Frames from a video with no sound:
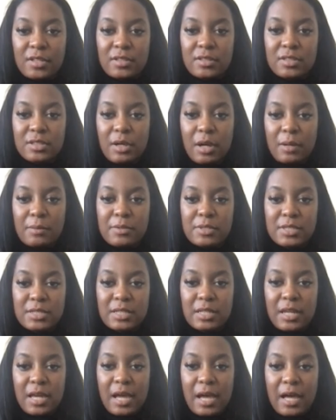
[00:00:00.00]
So I'm just
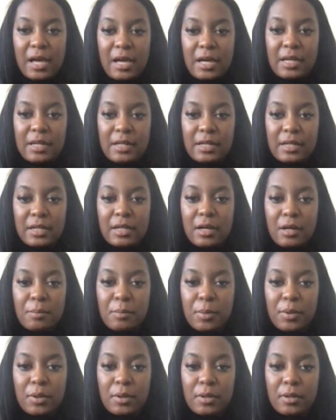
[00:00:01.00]
going to add a
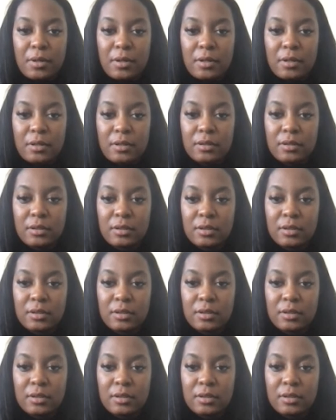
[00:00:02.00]
couple.